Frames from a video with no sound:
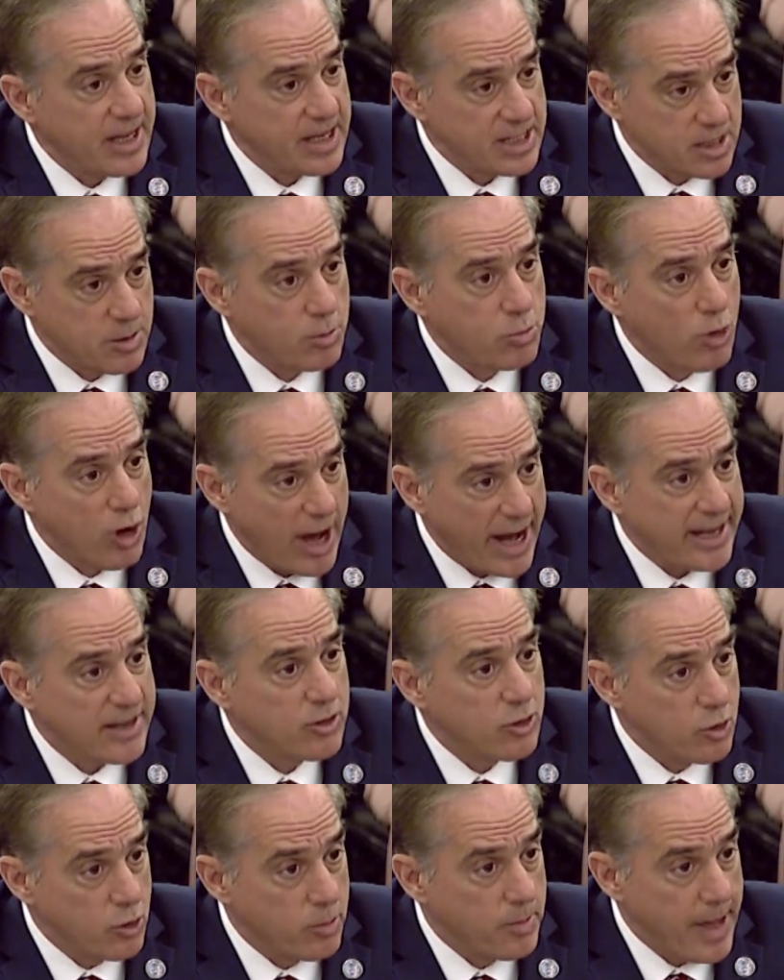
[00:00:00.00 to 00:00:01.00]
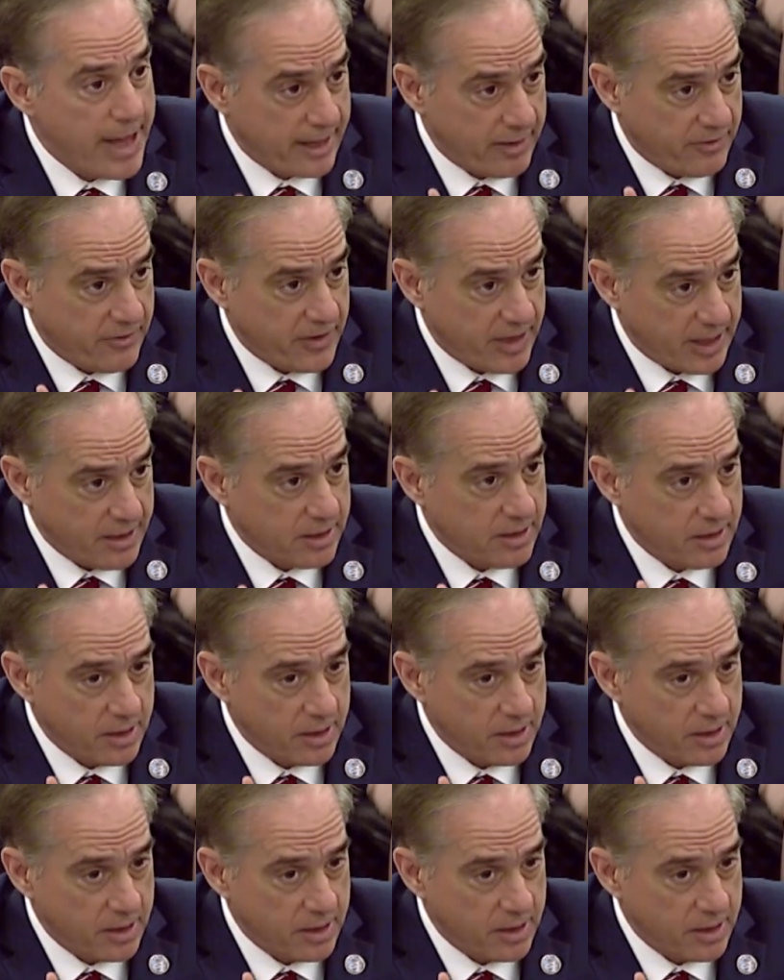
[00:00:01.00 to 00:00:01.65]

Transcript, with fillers: is a brand-new benefit.